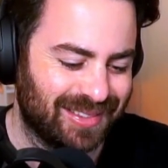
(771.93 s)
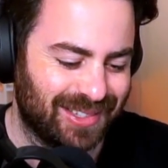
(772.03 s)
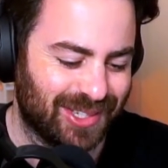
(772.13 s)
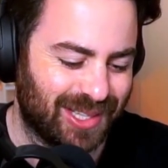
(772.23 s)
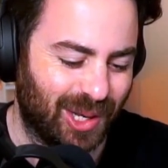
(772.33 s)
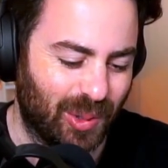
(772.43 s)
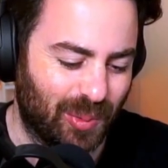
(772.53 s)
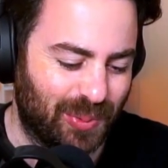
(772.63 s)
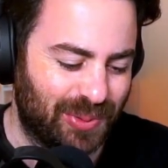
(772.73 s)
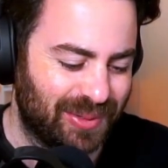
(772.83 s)
just a
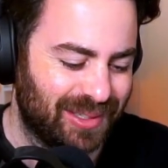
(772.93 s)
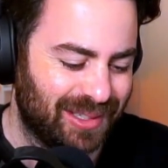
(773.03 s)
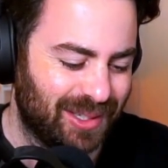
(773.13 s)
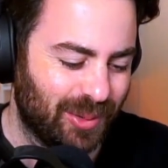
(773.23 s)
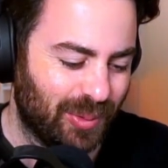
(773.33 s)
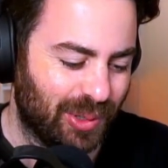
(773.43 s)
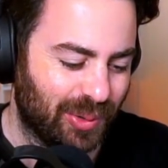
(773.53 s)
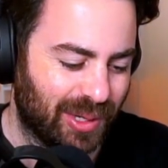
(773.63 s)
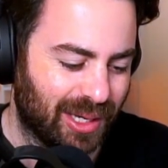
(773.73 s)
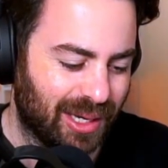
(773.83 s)
loop where
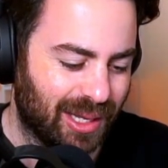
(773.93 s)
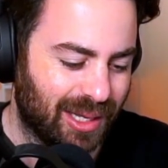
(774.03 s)
you can